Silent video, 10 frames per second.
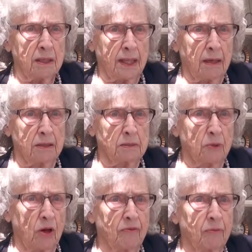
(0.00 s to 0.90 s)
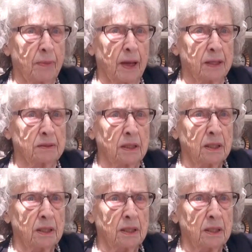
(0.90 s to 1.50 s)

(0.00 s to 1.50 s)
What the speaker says: they cut him off about